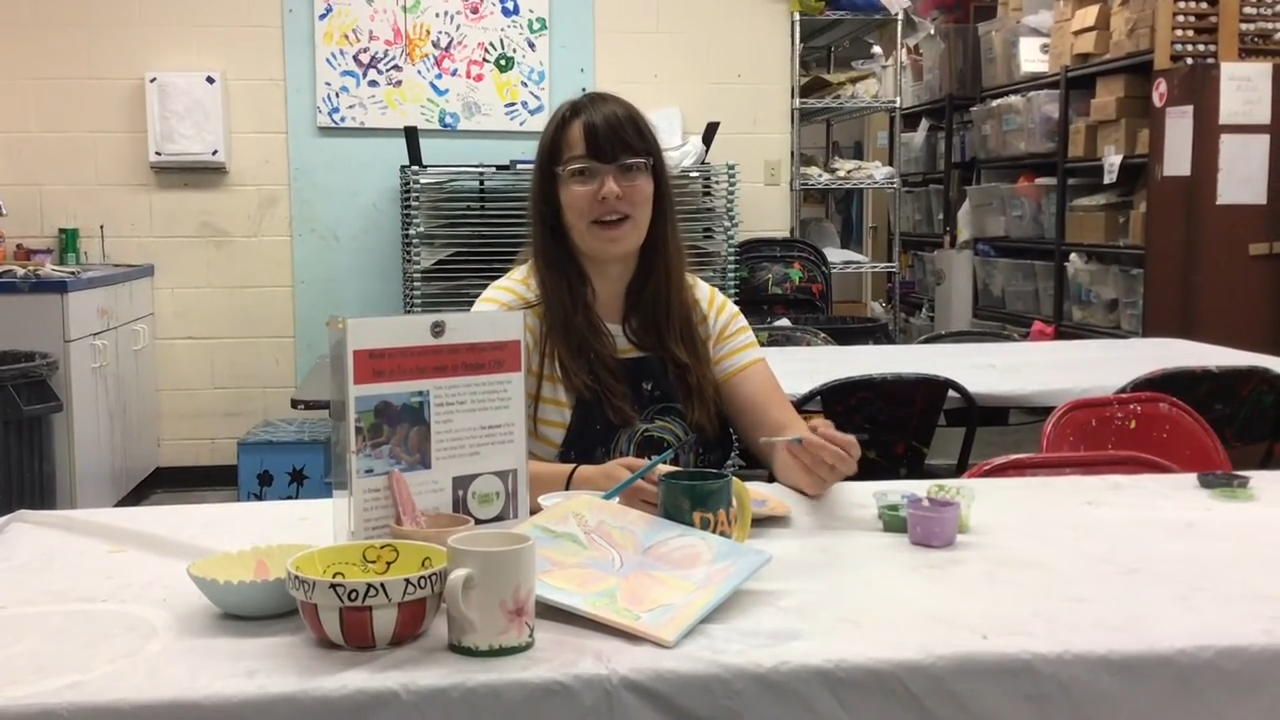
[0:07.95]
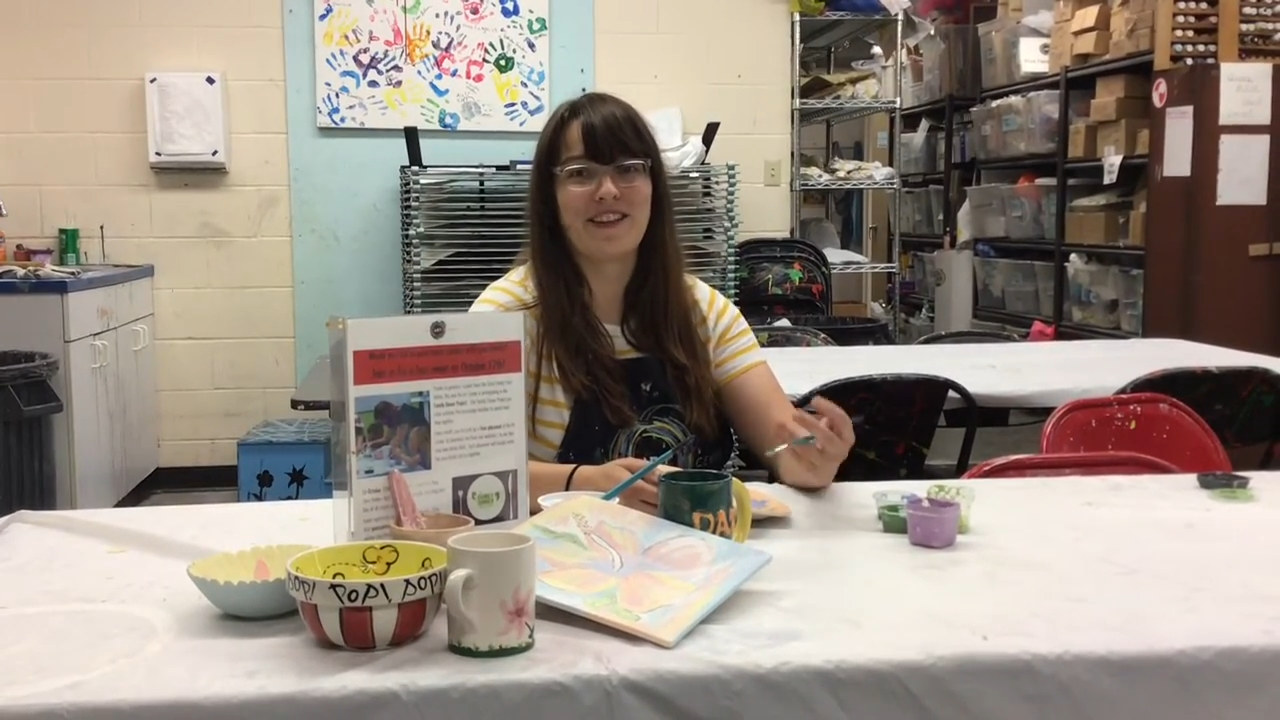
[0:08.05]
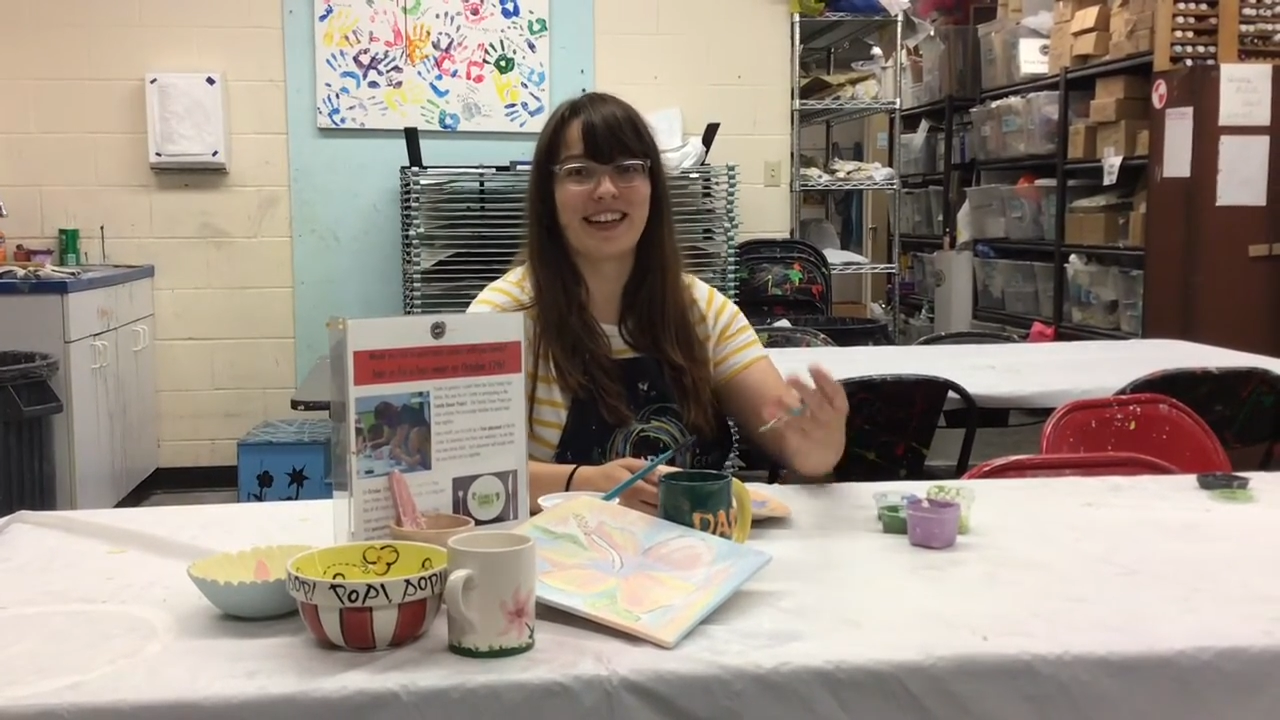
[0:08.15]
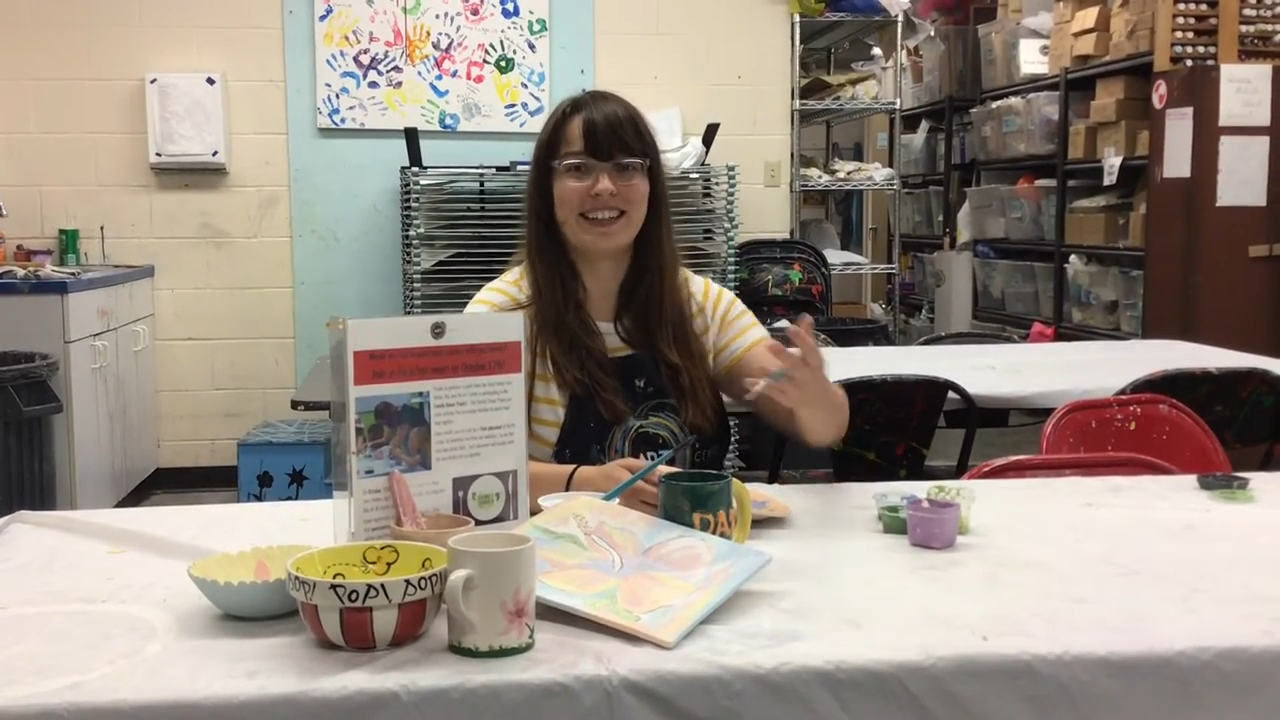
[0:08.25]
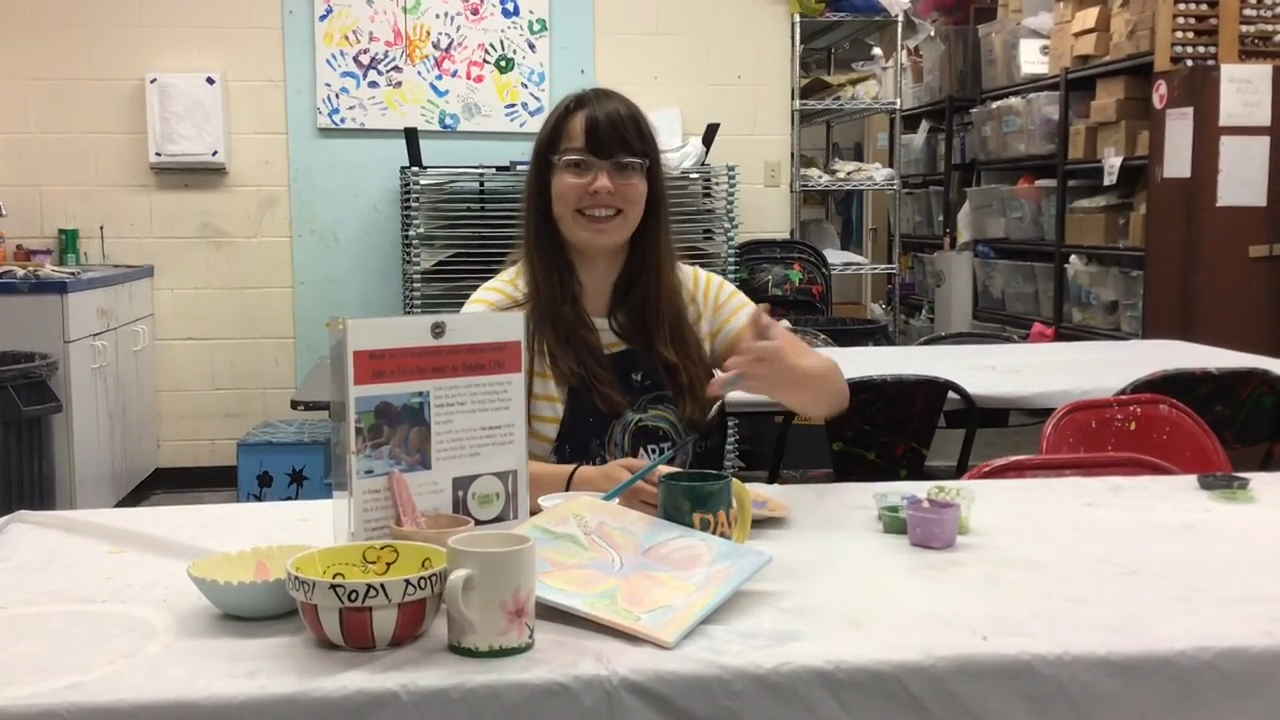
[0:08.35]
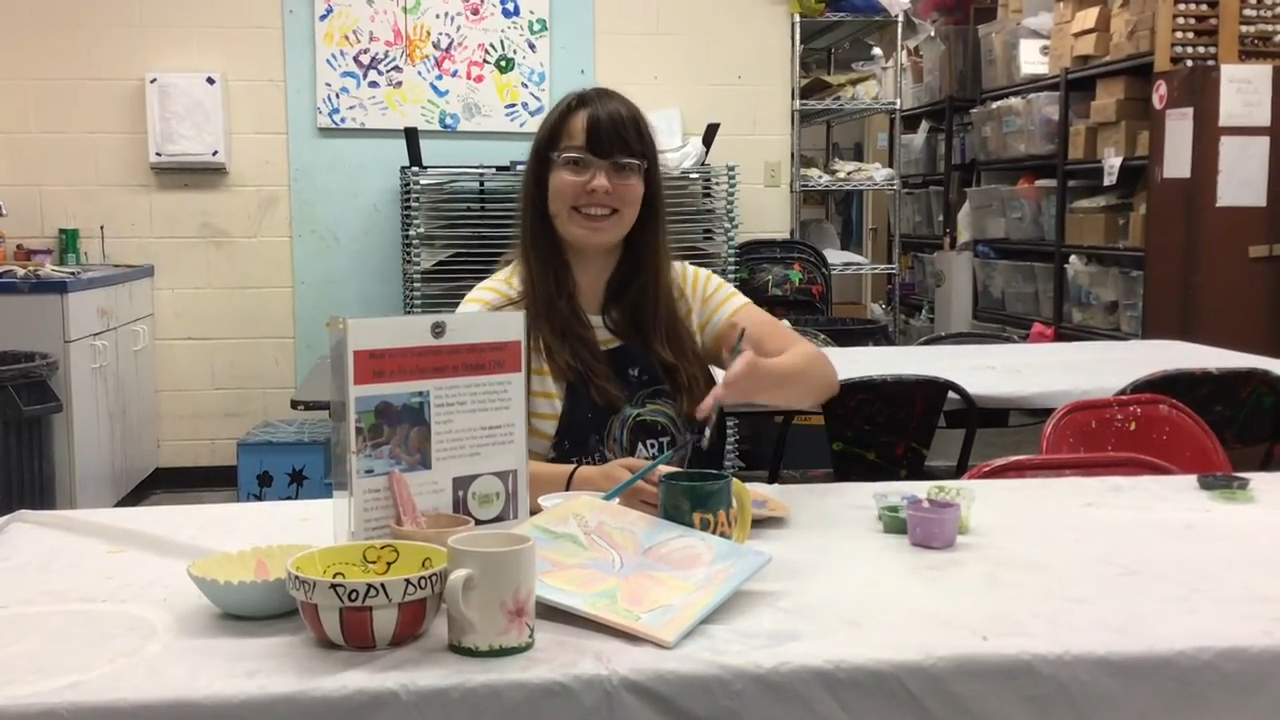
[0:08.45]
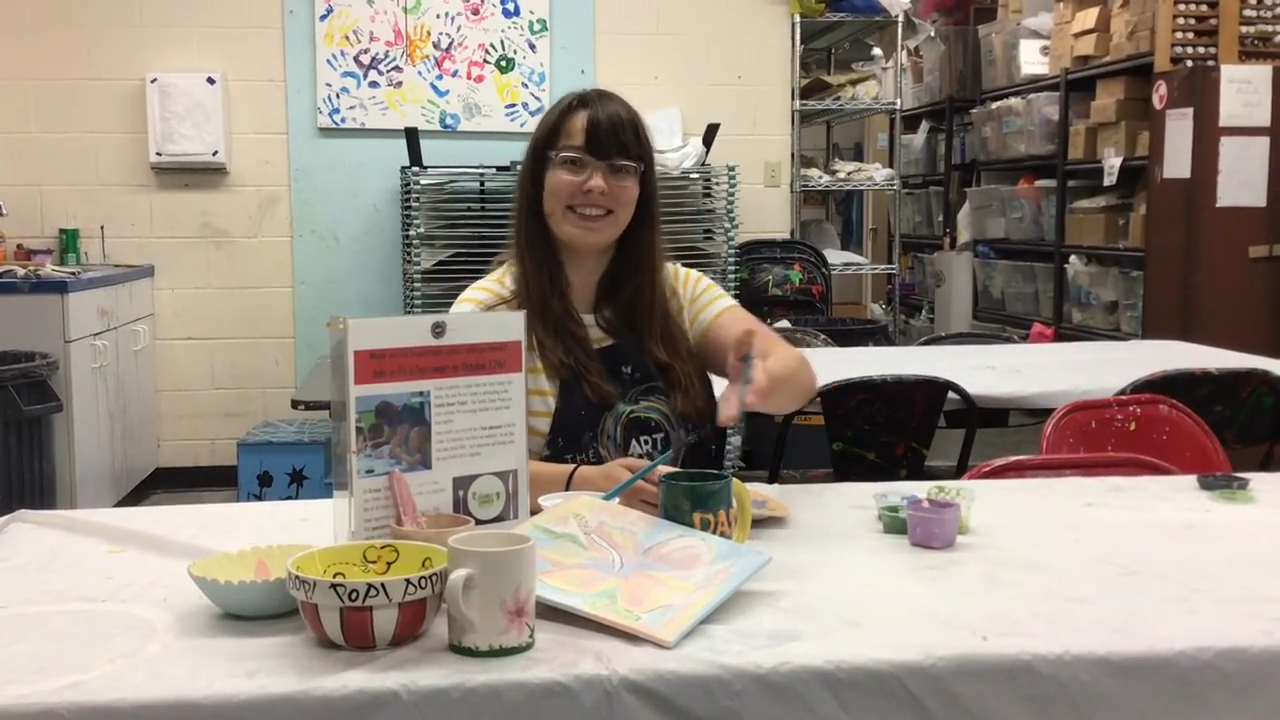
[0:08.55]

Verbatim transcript: Project.